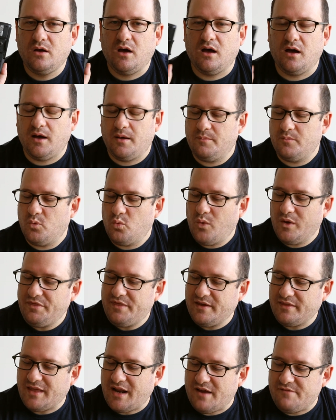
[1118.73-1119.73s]
One
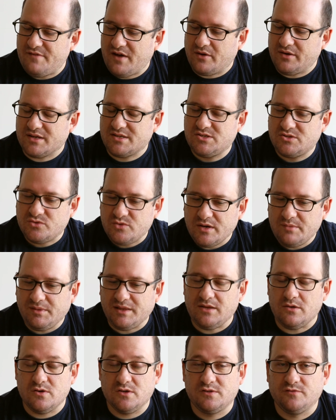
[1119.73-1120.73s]
thing that I found
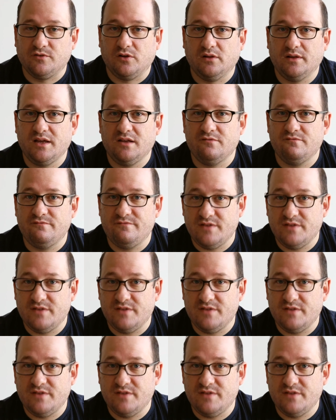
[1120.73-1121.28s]
extremely useful in